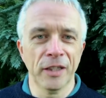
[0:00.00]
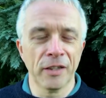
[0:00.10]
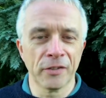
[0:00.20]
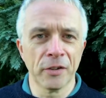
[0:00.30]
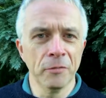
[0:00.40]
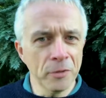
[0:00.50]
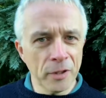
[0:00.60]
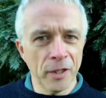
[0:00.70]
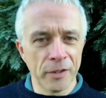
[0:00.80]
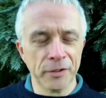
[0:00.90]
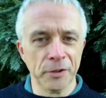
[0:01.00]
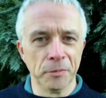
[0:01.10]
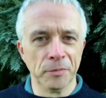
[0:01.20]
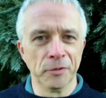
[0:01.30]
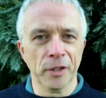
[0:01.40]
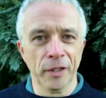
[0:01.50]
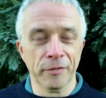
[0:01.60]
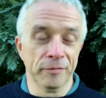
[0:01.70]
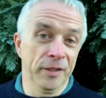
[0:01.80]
Ask, what car do you drive?